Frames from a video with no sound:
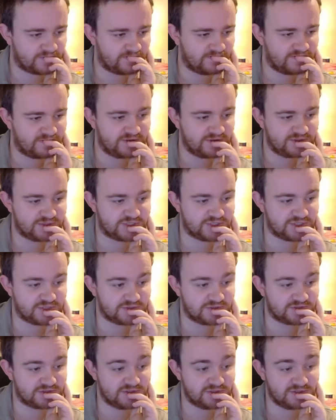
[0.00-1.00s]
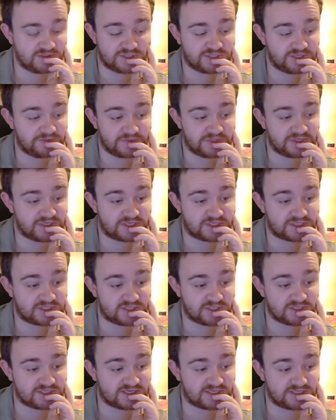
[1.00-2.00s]
Another Jinbe next
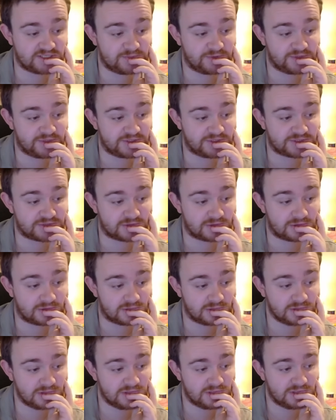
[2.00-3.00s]
turn is actually pretty strong.